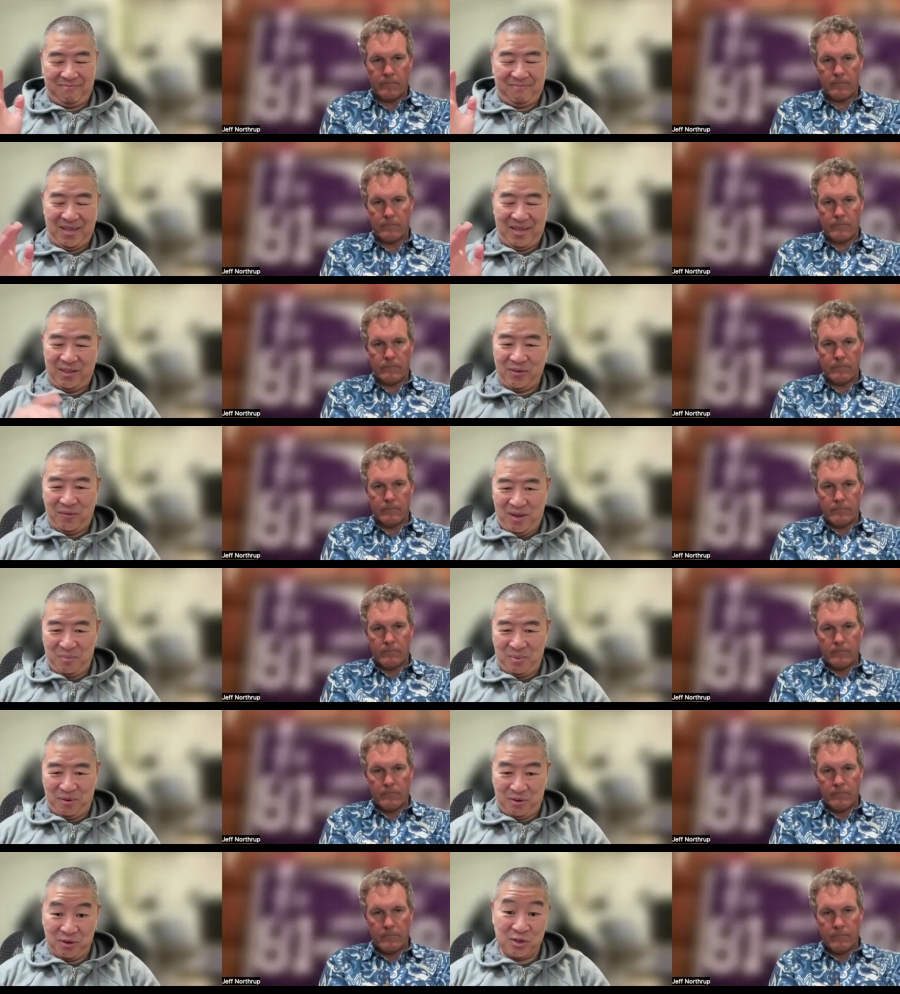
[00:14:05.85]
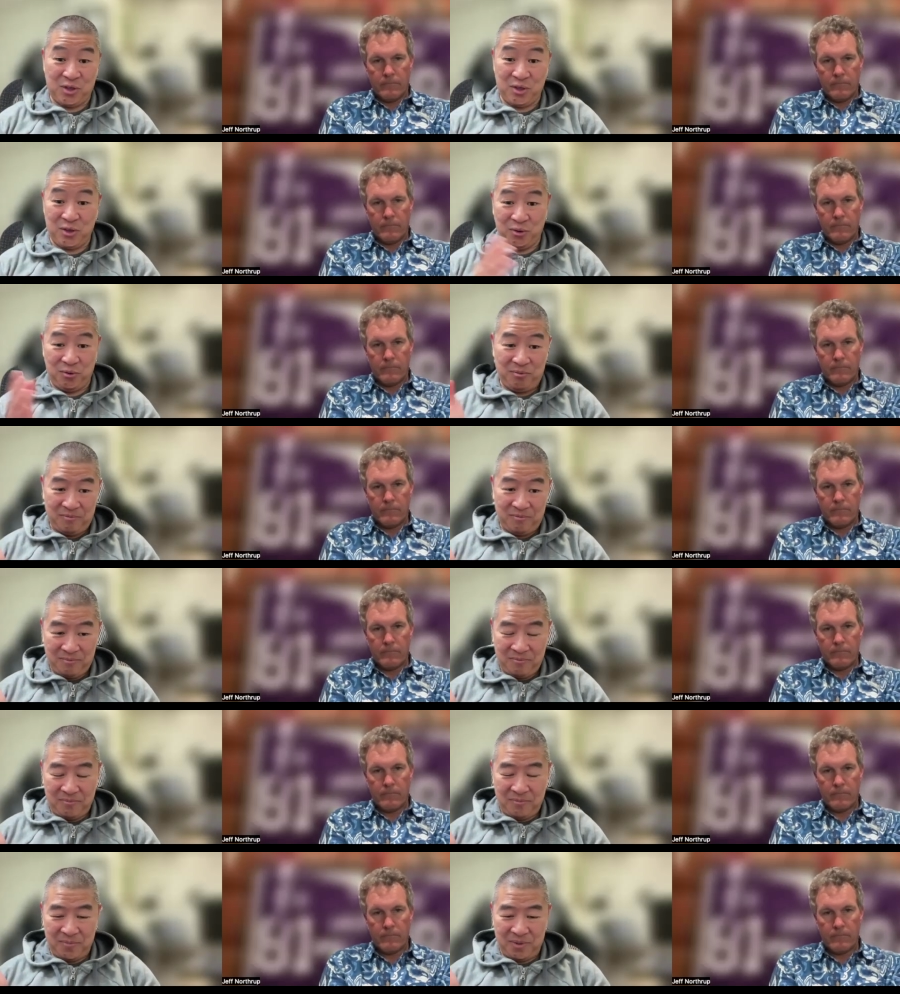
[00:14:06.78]
Speaker 1: That's fine, but there's still
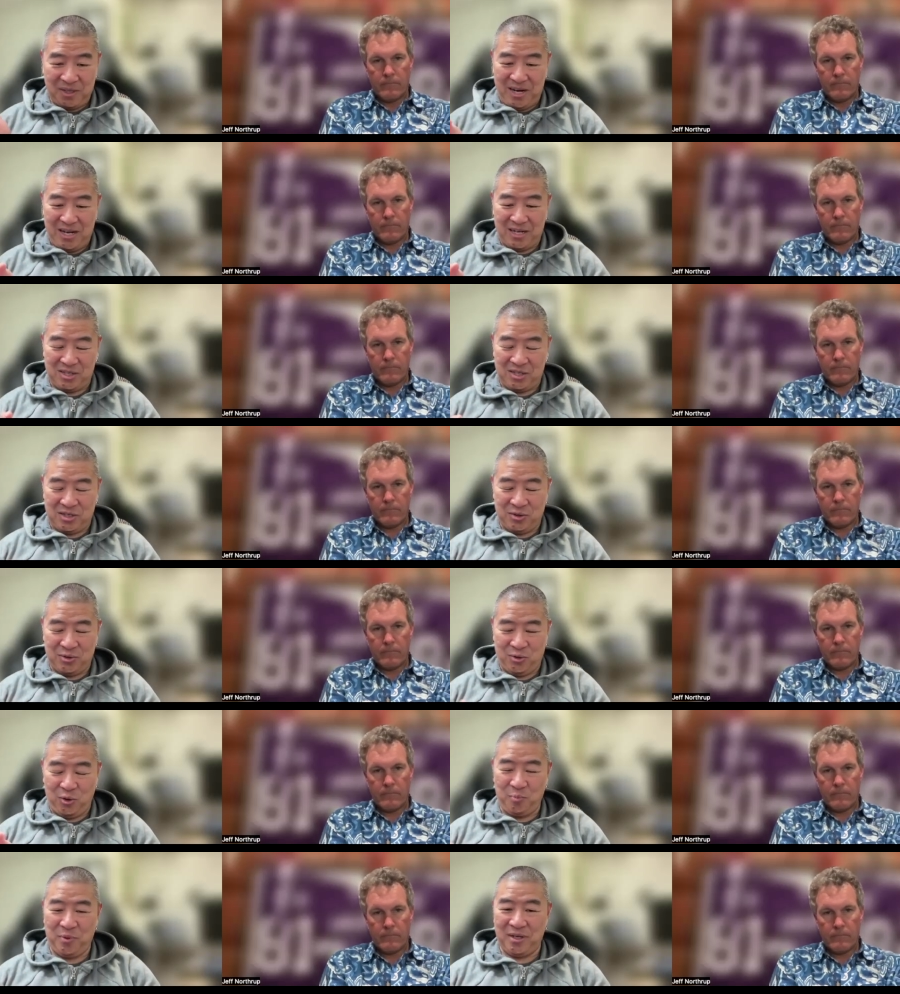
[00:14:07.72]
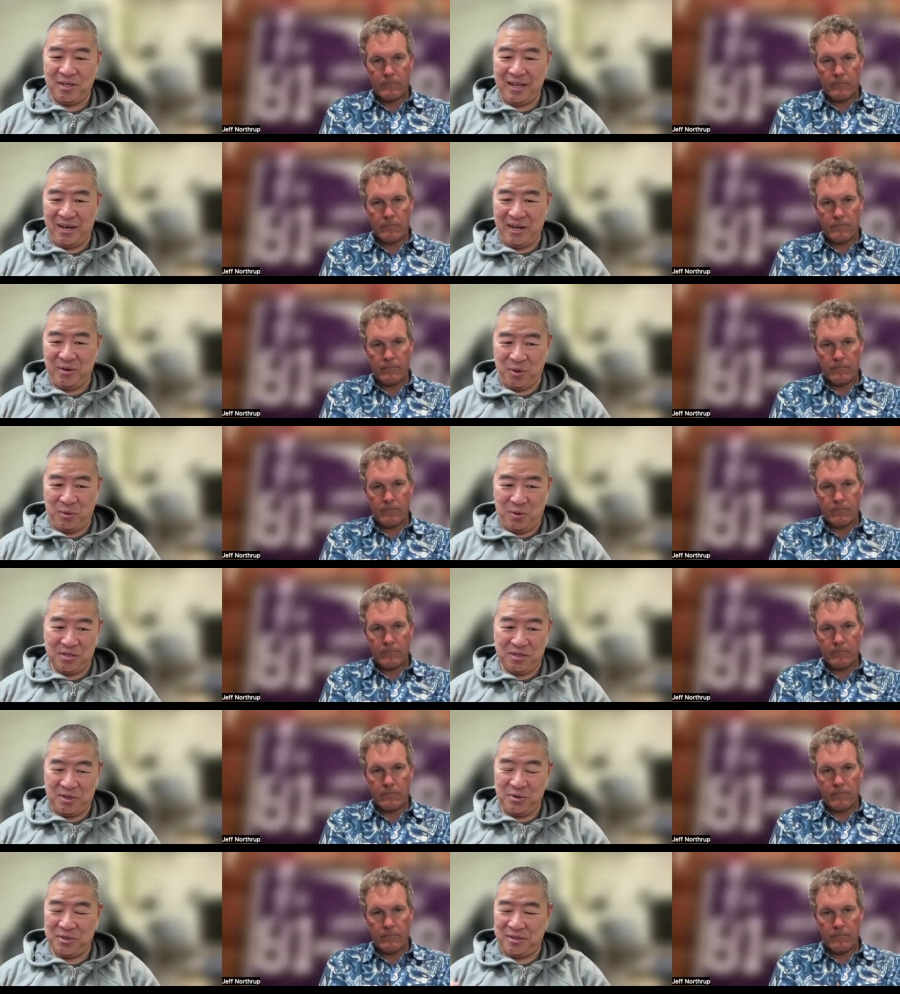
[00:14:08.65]
Linux is still open to anyone that wants to
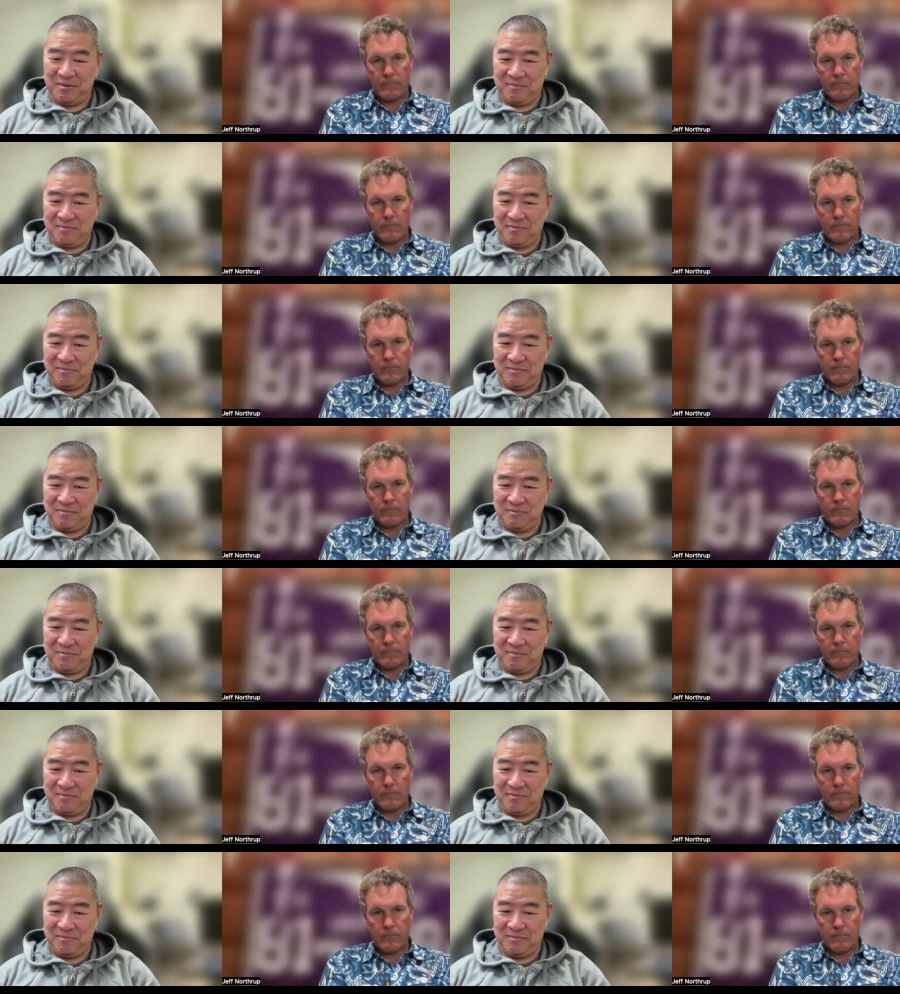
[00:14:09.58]
use it.